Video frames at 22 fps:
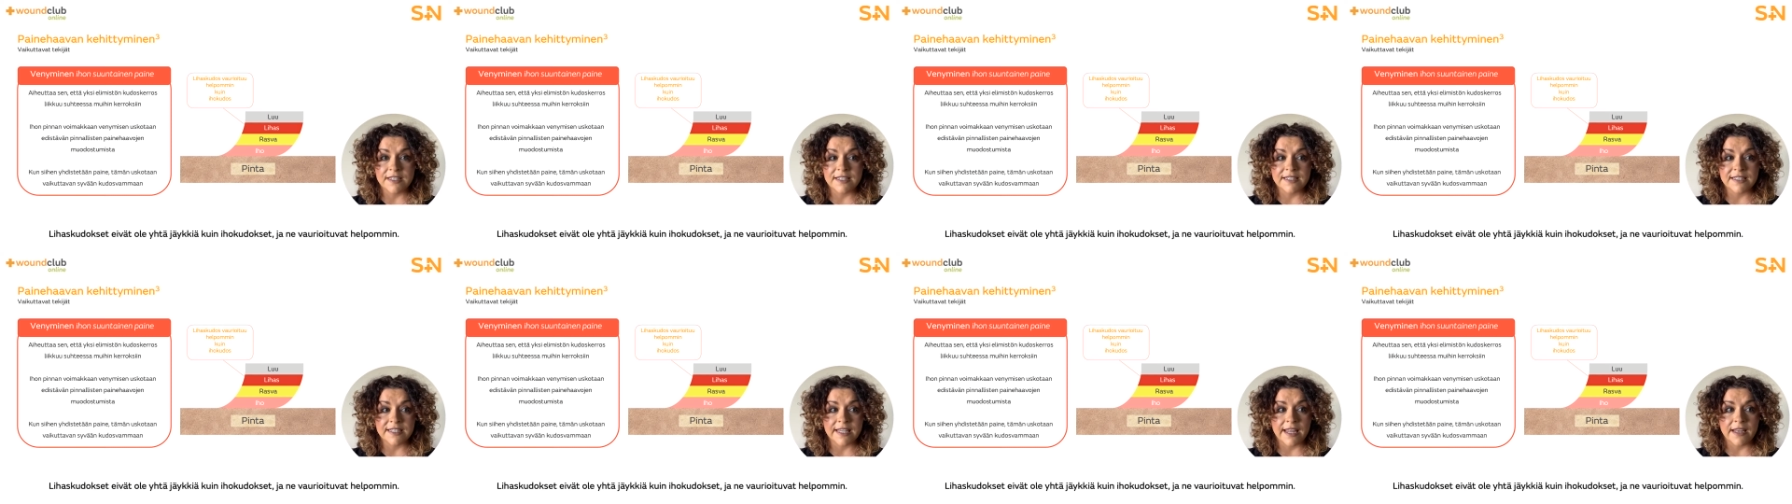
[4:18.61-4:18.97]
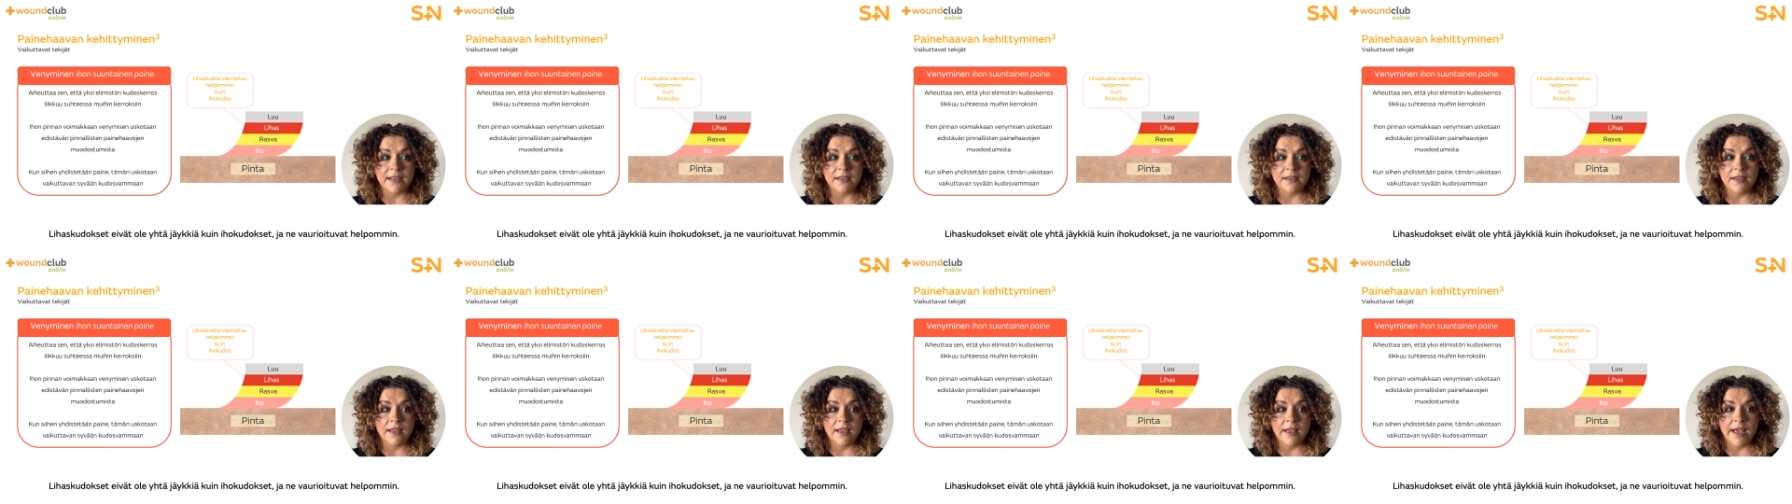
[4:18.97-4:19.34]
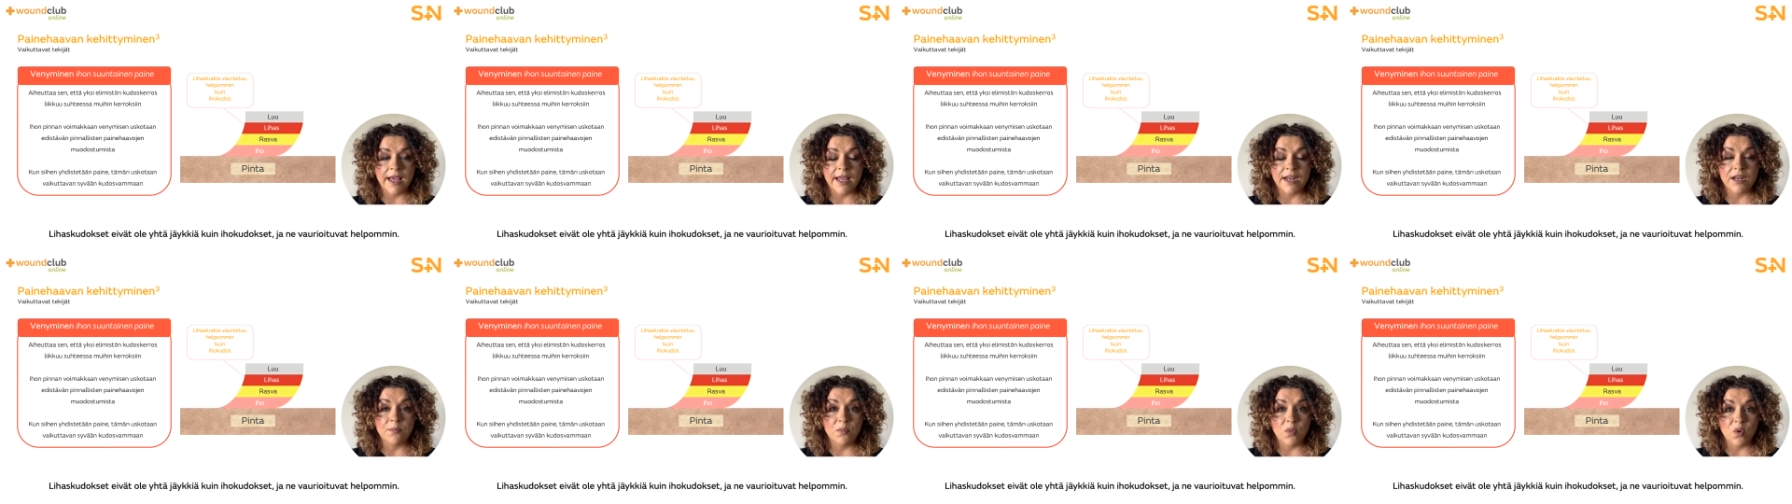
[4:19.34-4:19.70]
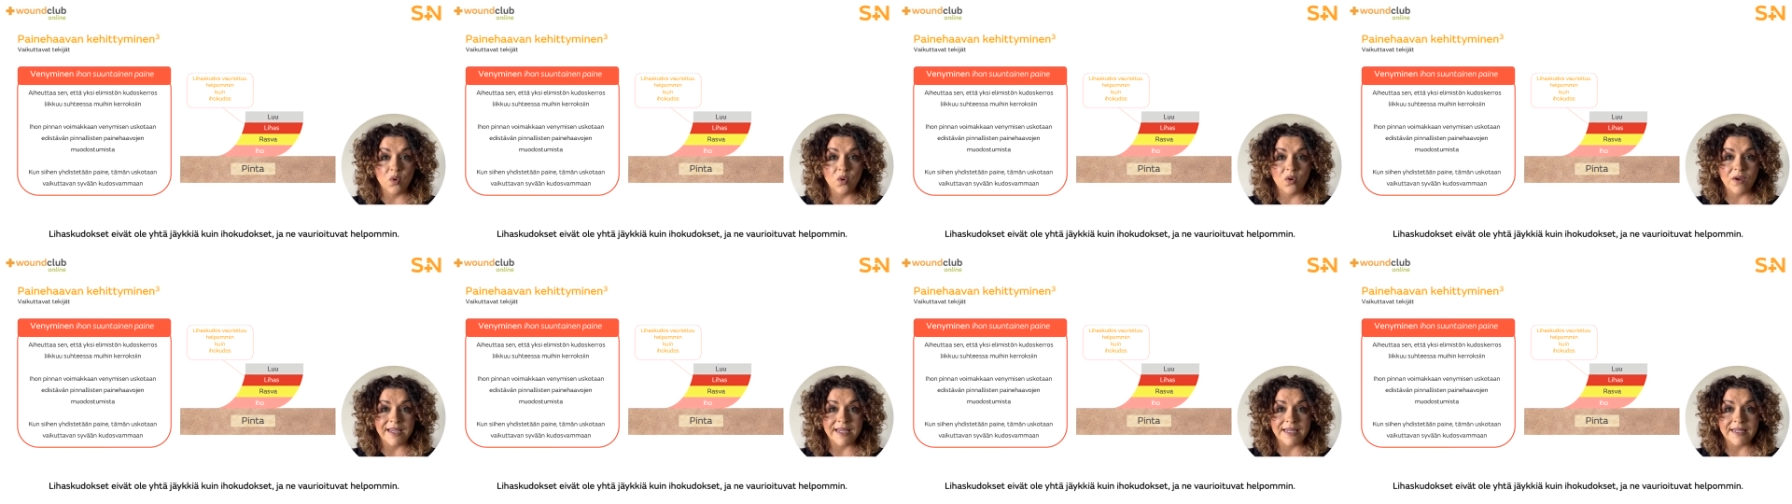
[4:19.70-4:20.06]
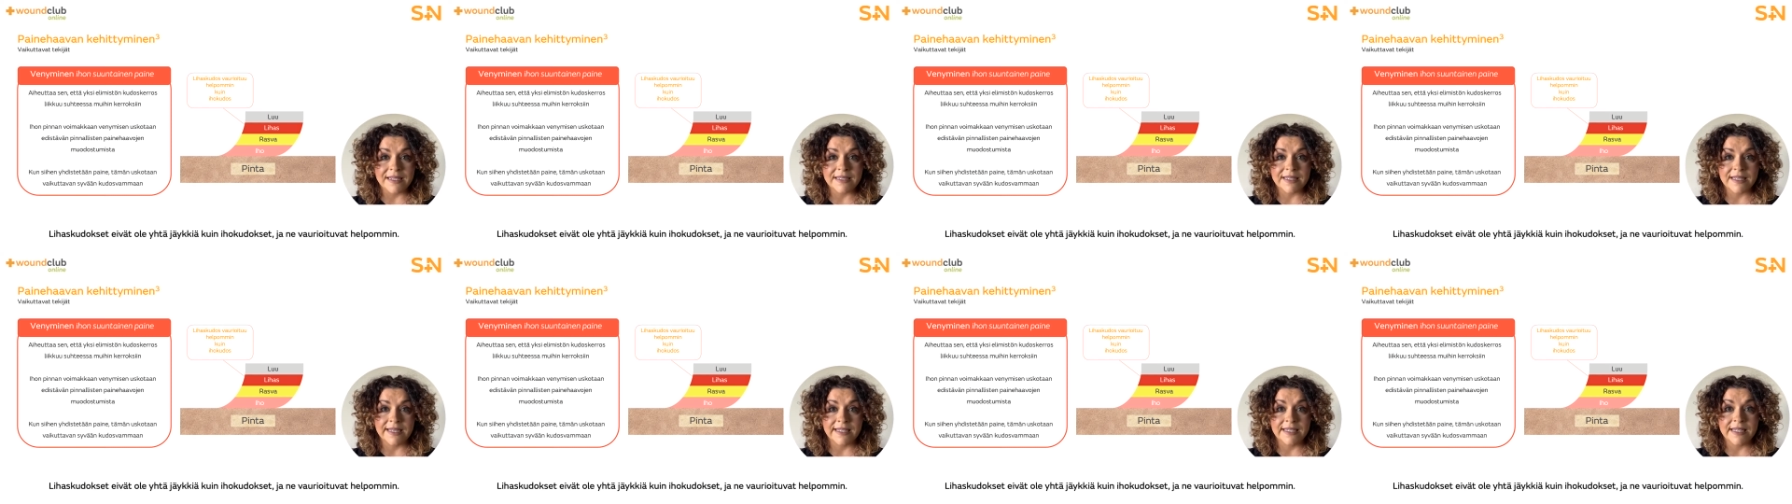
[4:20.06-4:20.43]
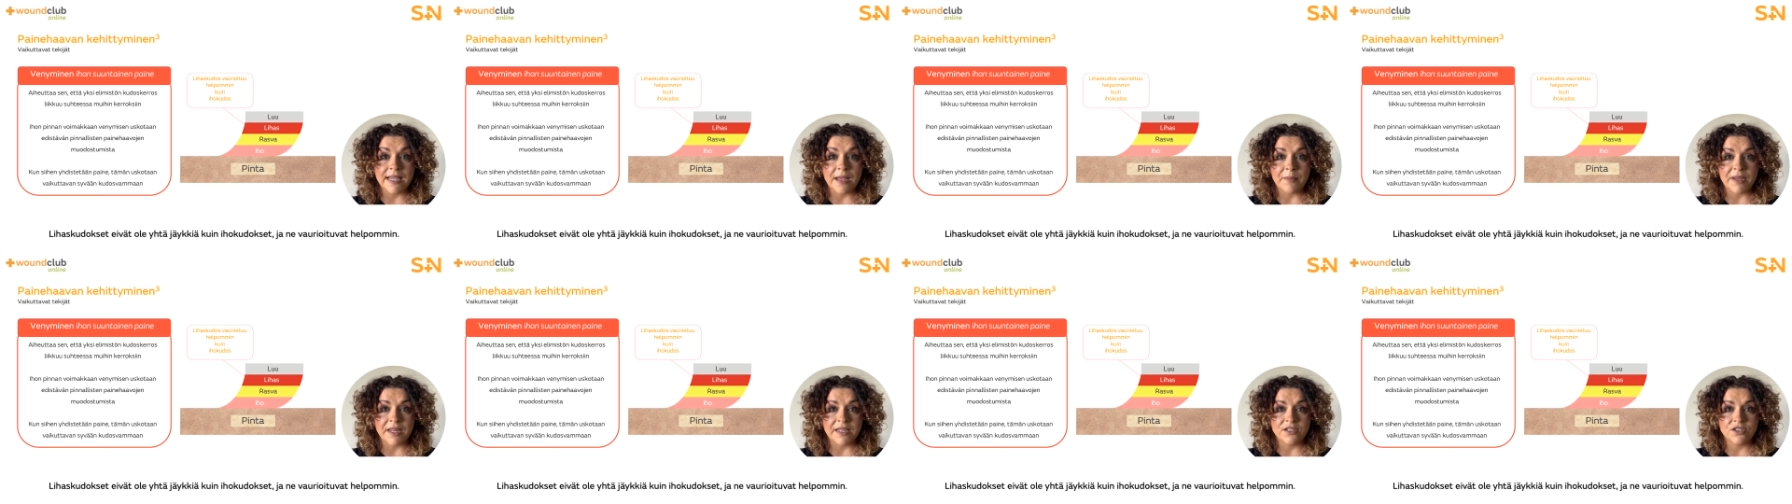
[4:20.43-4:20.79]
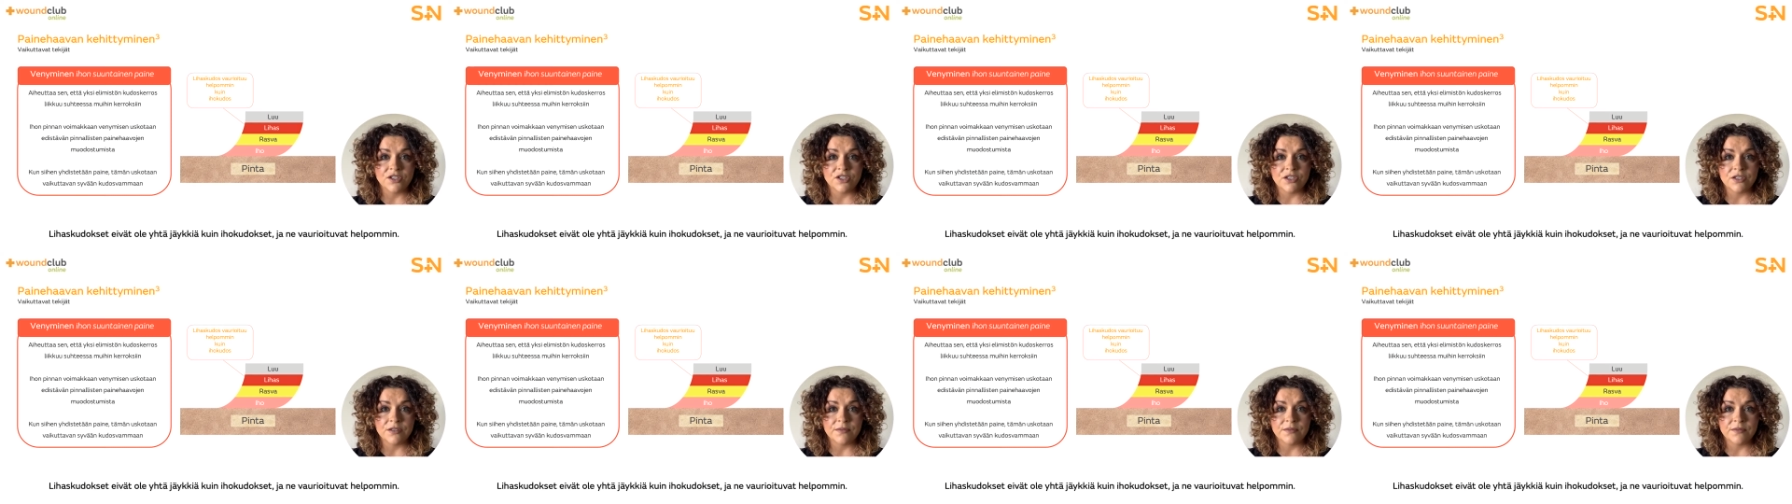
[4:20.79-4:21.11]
skin and are more easily damaged.